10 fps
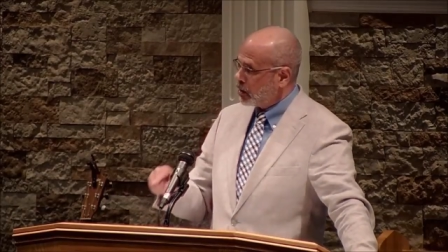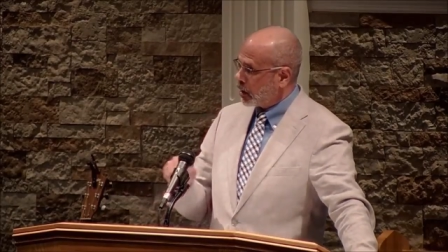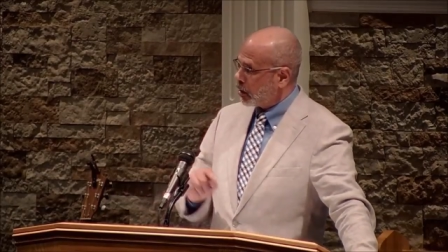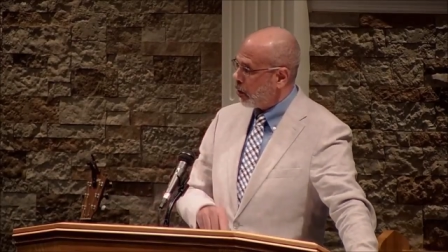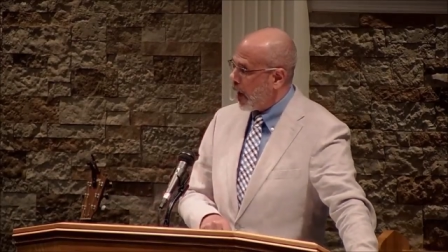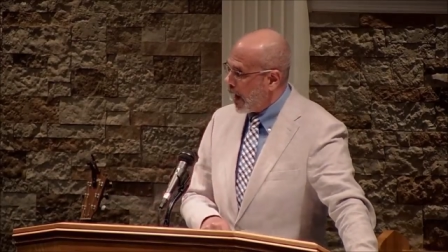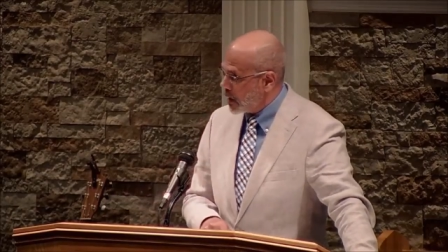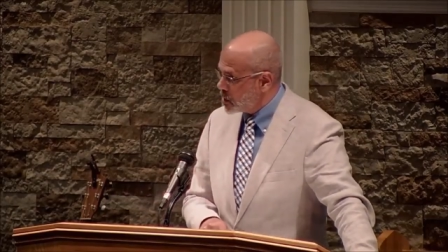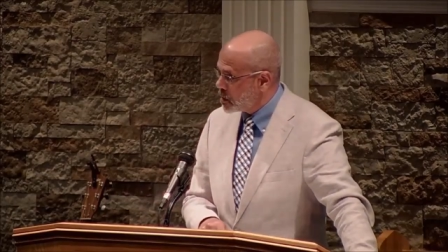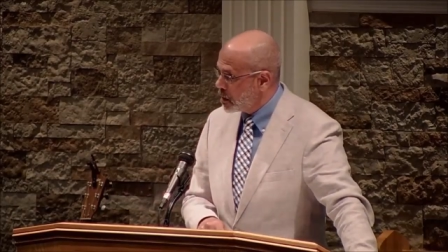to
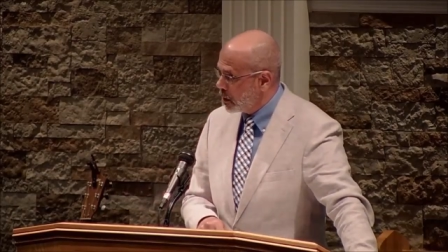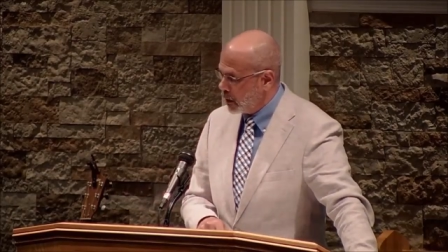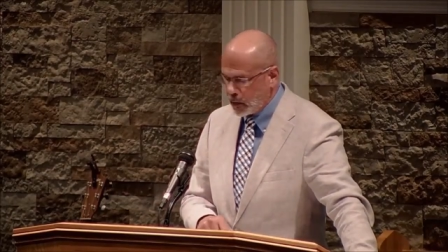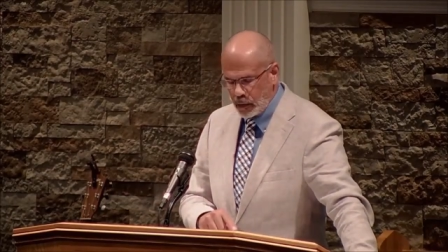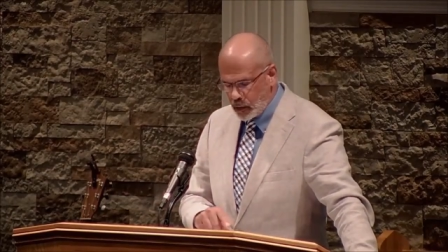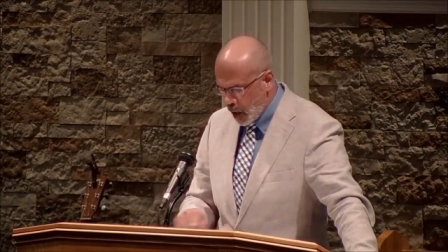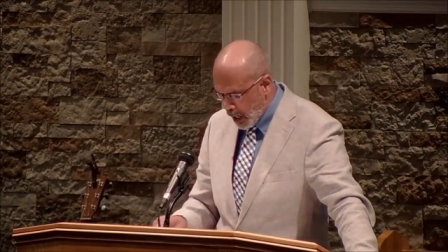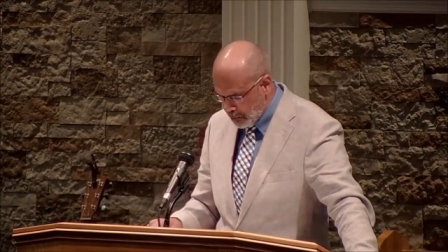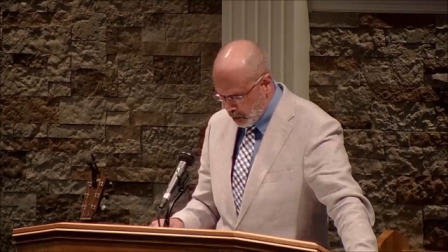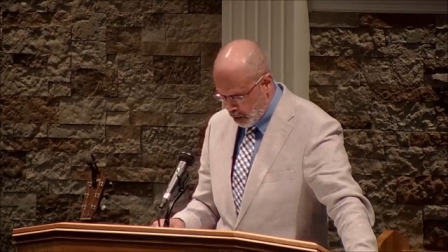Christ. They do
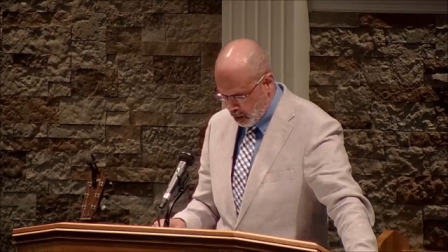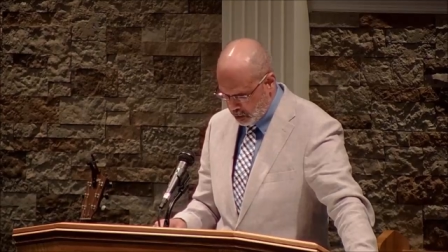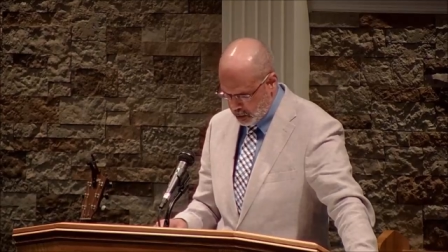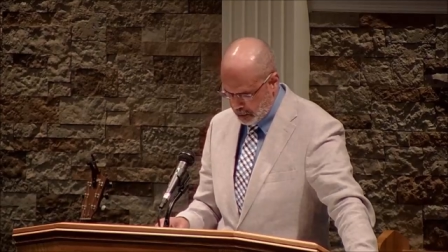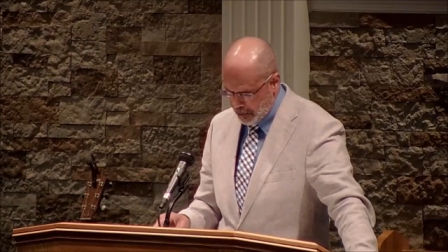not belong to the